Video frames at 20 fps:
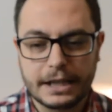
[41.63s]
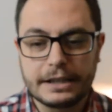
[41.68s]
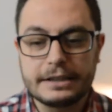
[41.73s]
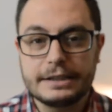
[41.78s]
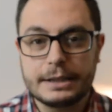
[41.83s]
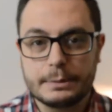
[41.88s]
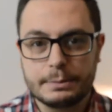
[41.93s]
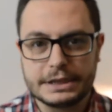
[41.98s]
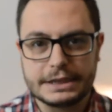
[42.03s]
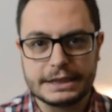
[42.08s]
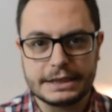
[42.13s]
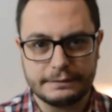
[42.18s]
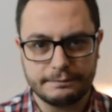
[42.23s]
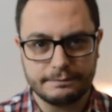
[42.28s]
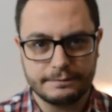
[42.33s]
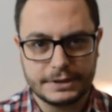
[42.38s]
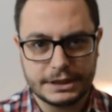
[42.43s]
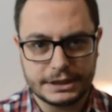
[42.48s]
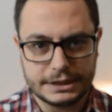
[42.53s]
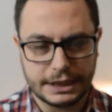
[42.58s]
liberty
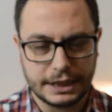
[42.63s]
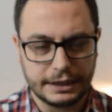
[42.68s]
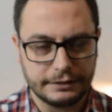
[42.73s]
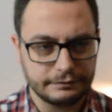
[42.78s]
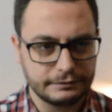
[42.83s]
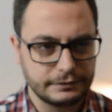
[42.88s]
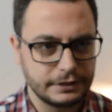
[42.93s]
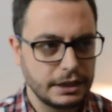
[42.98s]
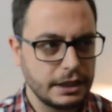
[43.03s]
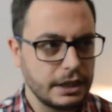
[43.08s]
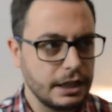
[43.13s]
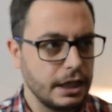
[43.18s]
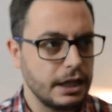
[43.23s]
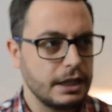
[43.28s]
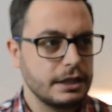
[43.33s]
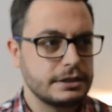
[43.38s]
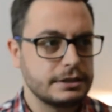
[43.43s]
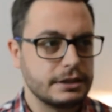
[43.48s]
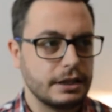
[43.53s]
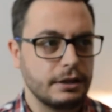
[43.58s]
to say.
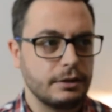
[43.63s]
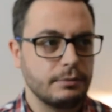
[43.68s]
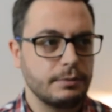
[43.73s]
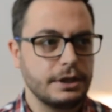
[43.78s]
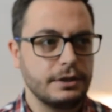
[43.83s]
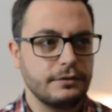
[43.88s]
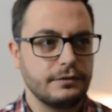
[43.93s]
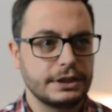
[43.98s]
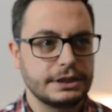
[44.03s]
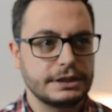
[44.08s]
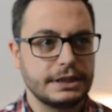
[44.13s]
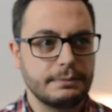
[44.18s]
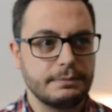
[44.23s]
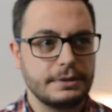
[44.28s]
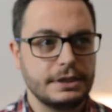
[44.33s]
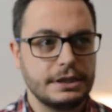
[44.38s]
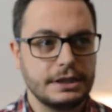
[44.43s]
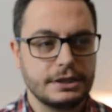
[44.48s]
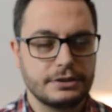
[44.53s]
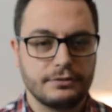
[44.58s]
So when you've
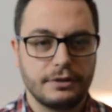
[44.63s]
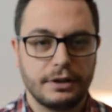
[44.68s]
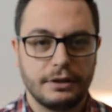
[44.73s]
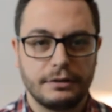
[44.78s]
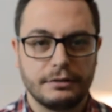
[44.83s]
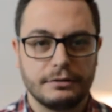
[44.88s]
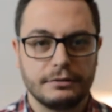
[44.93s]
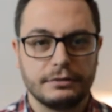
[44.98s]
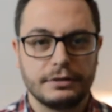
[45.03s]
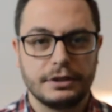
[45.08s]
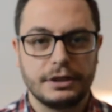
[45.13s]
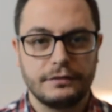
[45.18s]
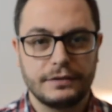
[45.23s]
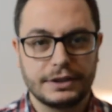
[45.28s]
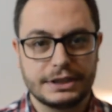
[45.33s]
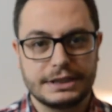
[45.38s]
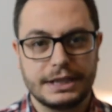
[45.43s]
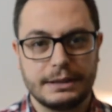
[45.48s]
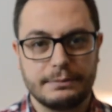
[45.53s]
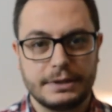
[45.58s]
accepted this role, you've
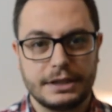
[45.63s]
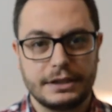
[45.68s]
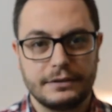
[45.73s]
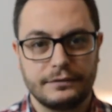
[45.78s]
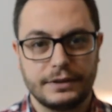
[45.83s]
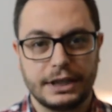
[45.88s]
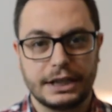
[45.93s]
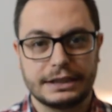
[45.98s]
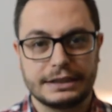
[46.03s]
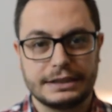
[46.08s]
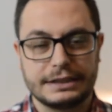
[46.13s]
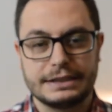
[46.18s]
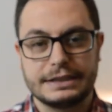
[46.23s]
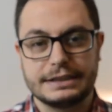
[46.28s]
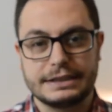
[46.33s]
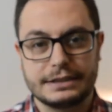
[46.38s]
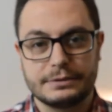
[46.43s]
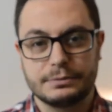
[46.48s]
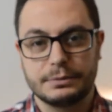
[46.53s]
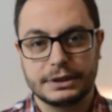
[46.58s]
accepted the fact that
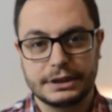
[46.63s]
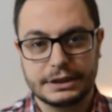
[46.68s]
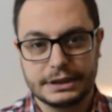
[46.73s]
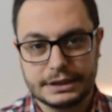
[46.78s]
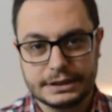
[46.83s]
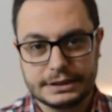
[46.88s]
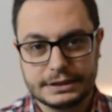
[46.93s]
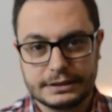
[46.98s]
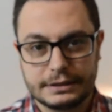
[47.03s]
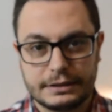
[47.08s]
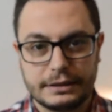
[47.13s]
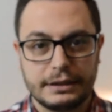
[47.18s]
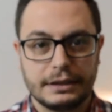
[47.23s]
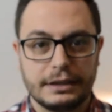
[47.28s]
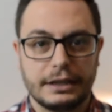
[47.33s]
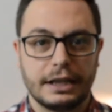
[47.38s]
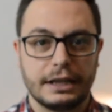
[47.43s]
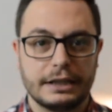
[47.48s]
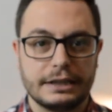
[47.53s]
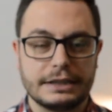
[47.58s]
this is what it is,
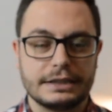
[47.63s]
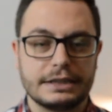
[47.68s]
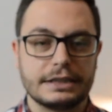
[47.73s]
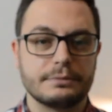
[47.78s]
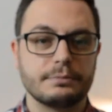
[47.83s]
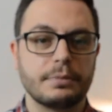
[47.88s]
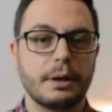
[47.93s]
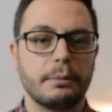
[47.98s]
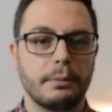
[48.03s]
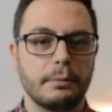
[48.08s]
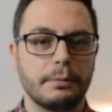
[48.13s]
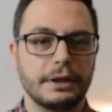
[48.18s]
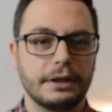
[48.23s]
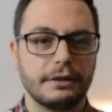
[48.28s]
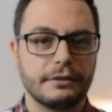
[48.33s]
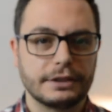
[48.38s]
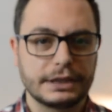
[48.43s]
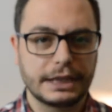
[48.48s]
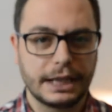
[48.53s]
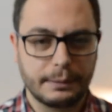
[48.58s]
and this is probably
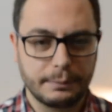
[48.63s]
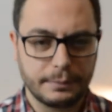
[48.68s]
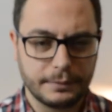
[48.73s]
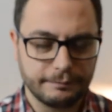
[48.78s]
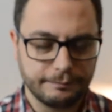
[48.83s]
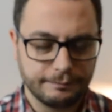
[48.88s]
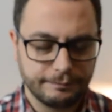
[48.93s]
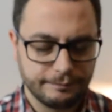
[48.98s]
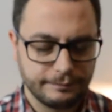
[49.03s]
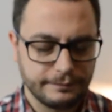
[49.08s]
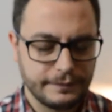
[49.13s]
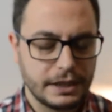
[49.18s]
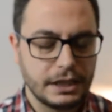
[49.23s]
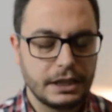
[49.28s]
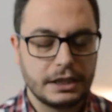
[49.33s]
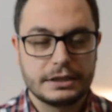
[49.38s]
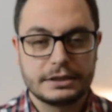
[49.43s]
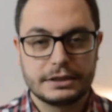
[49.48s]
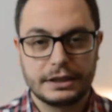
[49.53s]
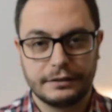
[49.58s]
going to happen.
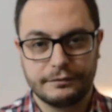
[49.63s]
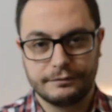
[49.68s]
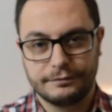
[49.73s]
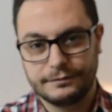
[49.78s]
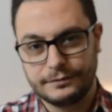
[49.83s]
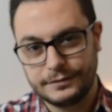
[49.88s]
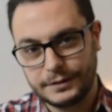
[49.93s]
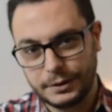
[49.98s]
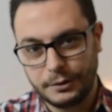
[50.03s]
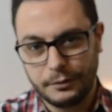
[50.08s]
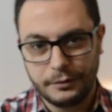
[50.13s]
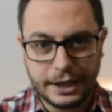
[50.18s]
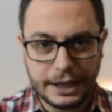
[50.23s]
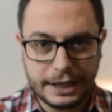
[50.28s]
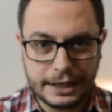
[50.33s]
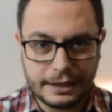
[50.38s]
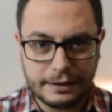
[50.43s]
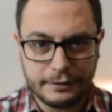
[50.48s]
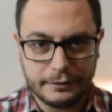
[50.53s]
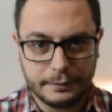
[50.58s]
So all that
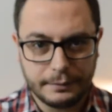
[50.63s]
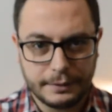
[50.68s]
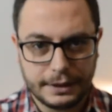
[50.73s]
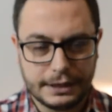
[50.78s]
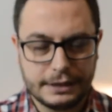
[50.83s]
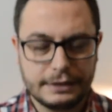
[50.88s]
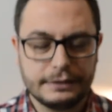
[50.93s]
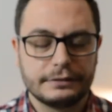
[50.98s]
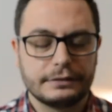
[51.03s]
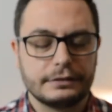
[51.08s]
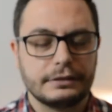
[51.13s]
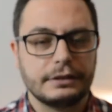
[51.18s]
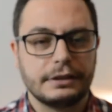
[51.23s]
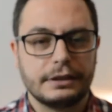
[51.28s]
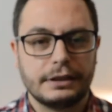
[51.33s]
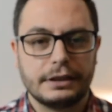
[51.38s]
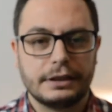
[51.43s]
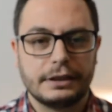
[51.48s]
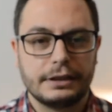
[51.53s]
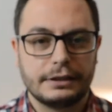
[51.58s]
out of the way,
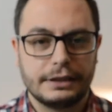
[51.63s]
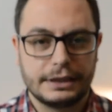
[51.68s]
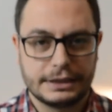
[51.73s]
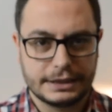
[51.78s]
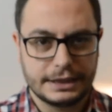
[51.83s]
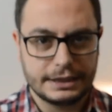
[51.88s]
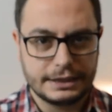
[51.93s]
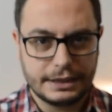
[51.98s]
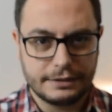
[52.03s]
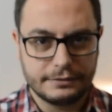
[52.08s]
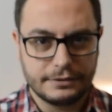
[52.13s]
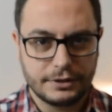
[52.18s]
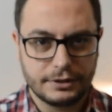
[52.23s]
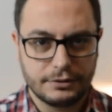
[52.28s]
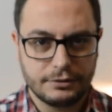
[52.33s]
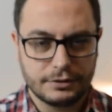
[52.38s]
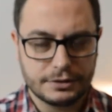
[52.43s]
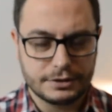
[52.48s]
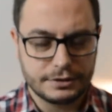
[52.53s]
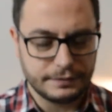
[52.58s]
let's get down to the
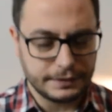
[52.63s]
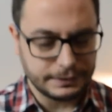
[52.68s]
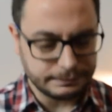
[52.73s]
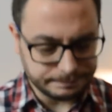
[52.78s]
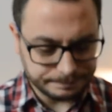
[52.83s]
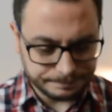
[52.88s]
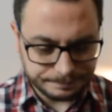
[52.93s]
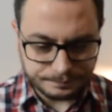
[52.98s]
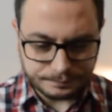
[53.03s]
crux of it.